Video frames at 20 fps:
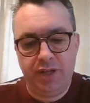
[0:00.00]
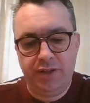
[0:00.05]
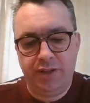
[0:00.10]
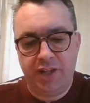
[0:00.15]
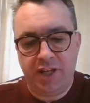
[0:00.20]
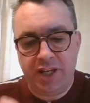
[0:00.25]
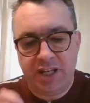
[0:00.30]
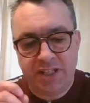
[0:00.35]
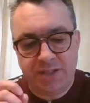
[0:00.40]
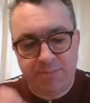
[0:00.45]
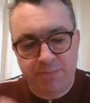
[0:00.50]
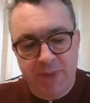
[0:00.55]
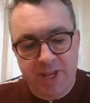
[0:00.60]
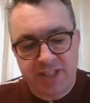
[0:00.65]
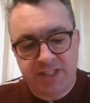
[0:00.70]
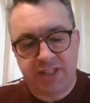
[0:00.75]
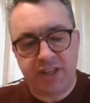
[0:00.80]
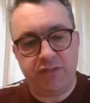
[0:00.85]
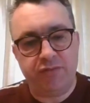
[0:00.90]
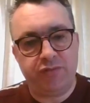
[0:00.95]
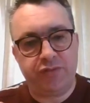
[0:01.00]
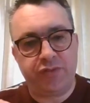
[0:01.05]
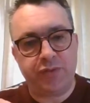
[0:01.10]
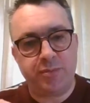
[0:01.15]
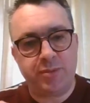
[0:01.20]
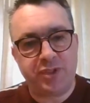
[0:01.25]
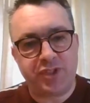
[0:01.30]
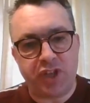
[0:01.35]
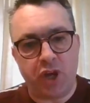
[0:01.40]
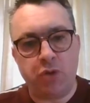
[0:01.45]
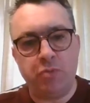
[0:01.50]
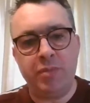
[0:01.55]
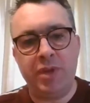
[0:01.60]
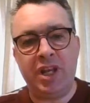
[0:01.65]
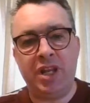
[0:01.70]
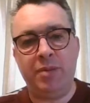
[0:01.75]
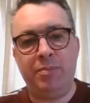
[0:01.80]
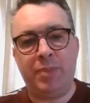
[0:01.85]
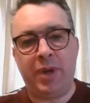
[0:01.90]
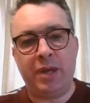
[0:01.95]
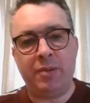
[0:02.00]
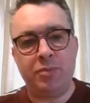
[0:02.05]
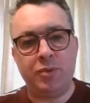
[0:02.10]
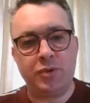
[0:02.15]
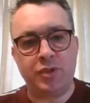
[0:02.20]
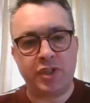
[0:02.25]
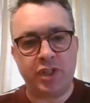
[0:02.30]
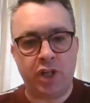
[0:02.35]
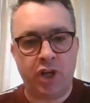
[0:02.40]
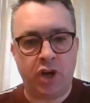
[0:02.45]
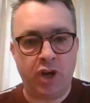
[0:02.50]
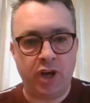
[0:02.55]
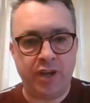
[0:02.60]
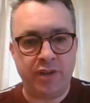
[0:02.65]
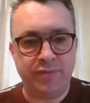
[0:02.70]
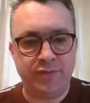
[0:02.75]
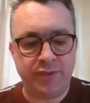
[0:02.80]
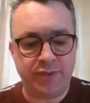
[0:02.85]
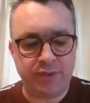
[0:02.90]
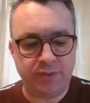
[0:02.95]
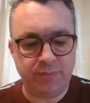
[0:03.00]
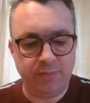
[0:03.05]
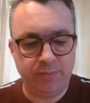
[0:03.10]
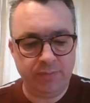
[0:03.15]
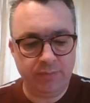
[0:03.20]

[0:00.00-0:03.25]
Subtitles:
that is missing from so many people's lives.